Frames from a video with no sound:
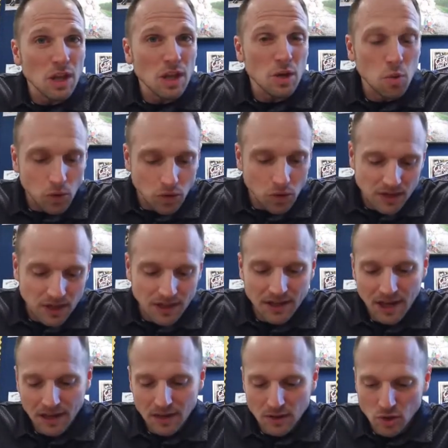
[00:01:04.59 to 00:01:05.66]
equals, and then
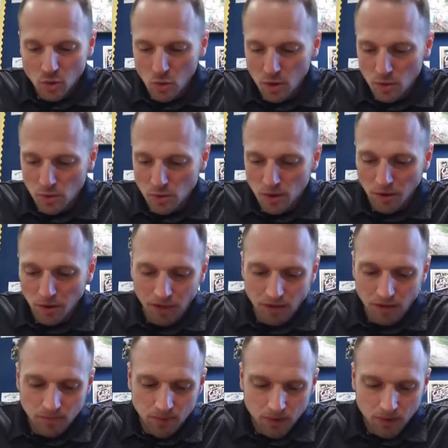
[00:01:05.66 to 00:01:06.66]
take the square root of it.